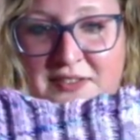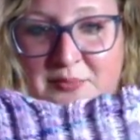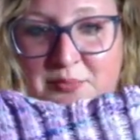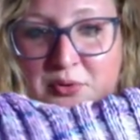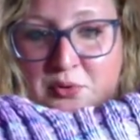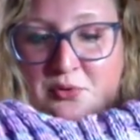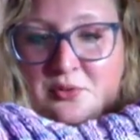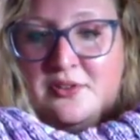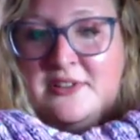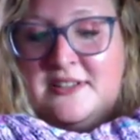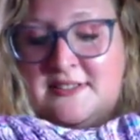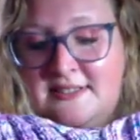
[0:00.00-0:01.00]
pool
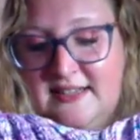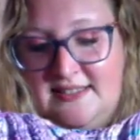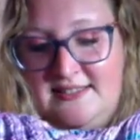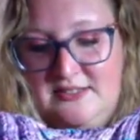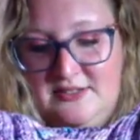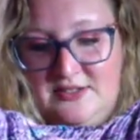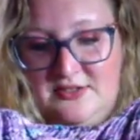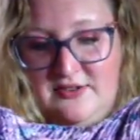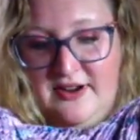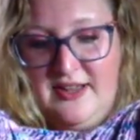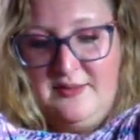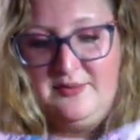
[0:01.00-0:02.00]
in this nice little
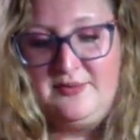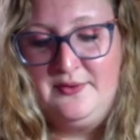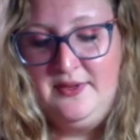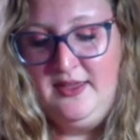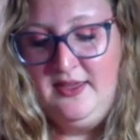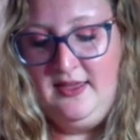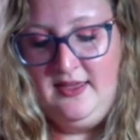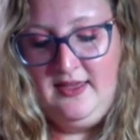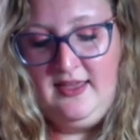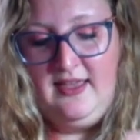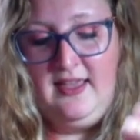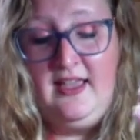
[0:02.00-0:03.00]
stripe.
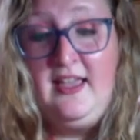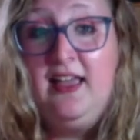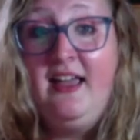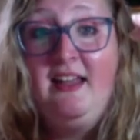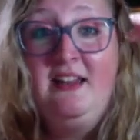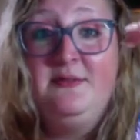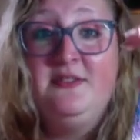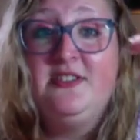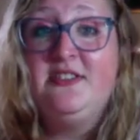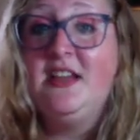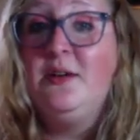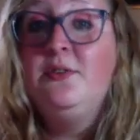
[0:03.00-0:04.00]
And it
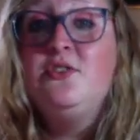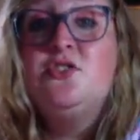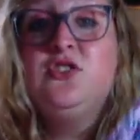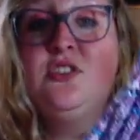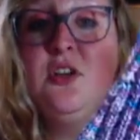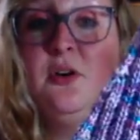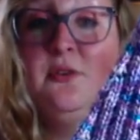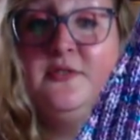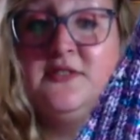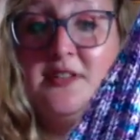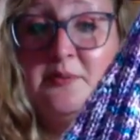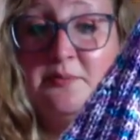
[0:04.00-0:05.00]
was so
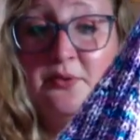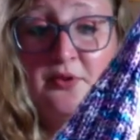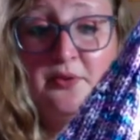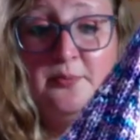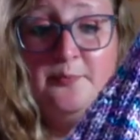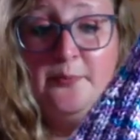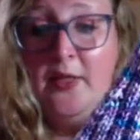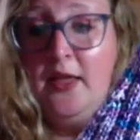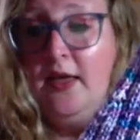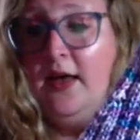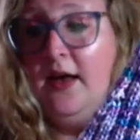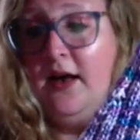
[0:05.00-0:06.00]
simple.
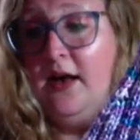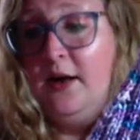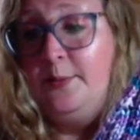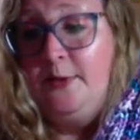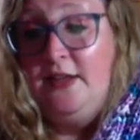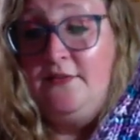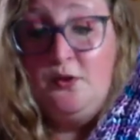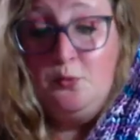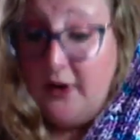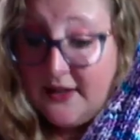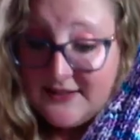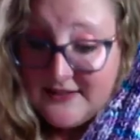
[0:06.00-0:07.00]
If you
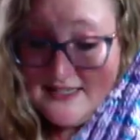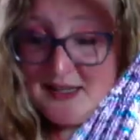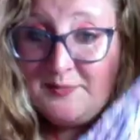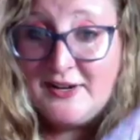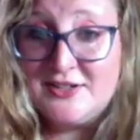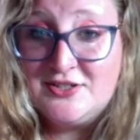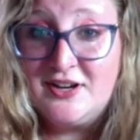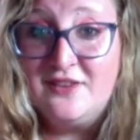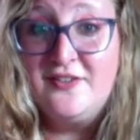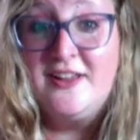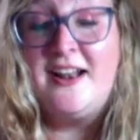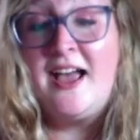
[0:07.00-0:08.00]
want to see a picture of
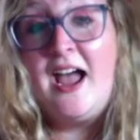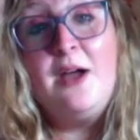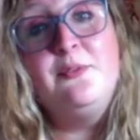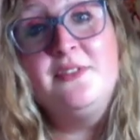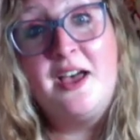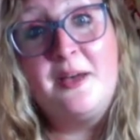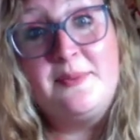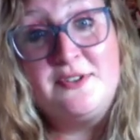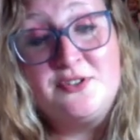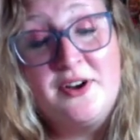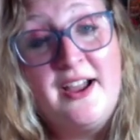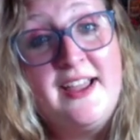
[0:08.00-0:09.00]
it, I will not be
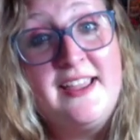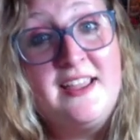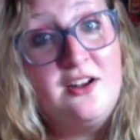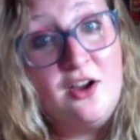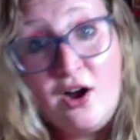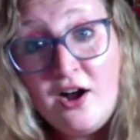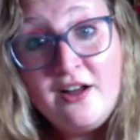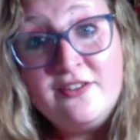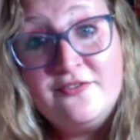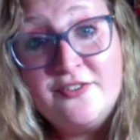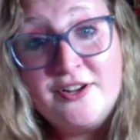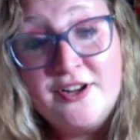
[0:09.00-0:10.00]
trying it on
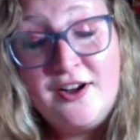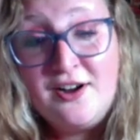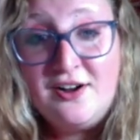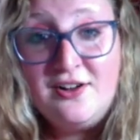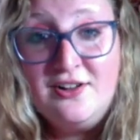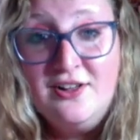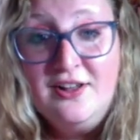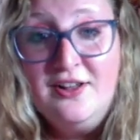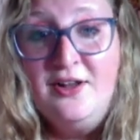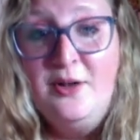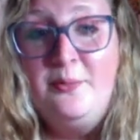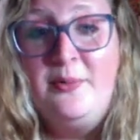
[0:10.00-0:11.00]
for y'all,
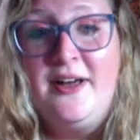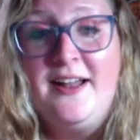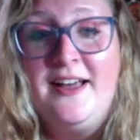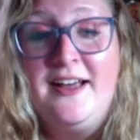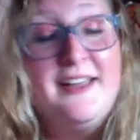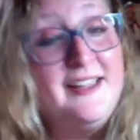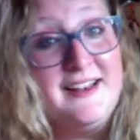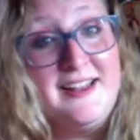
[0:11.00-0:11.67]
but there